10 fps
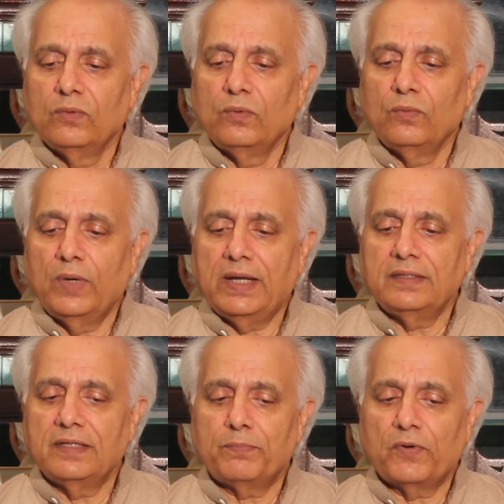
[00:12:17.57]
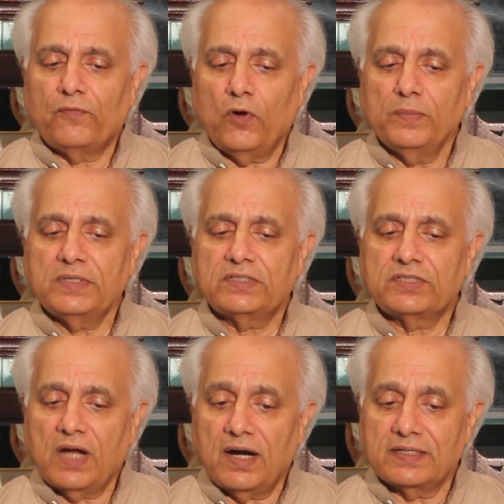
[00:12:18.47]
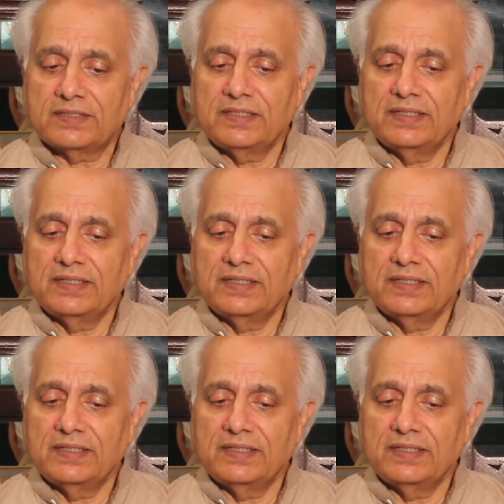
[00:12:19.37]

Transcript: when the performance starts,